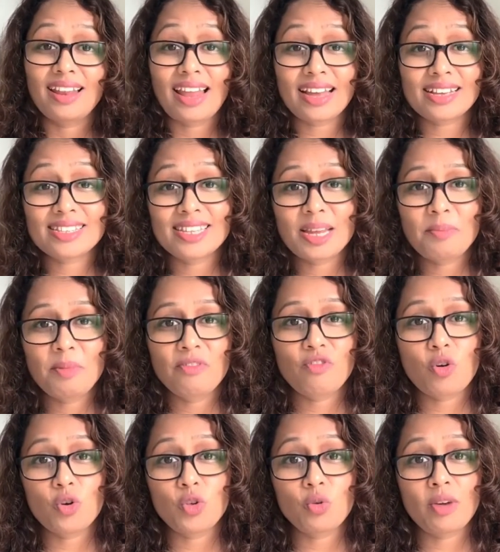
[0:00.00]
Like I said
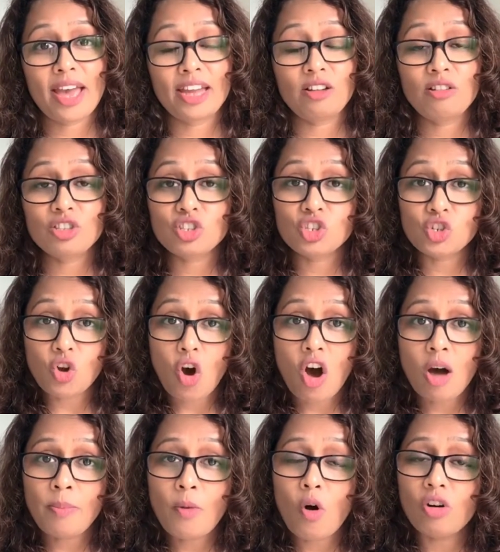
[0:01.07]
before, you cannot
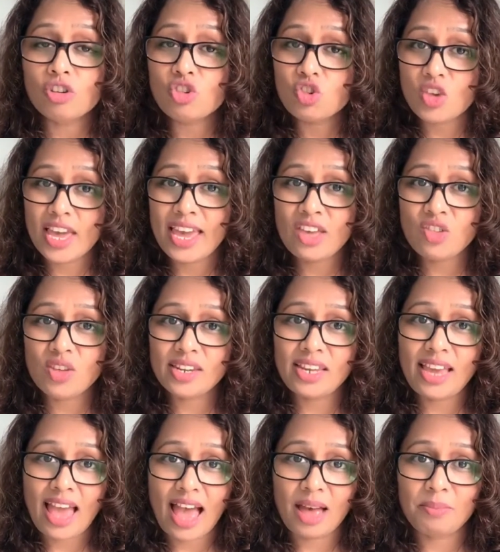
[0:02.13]
stop or change
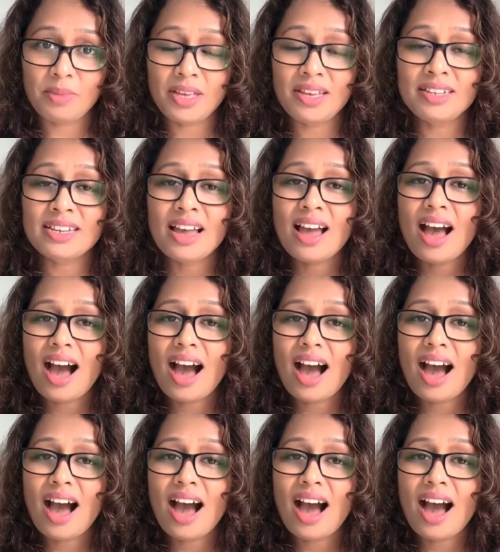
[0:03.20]
any habit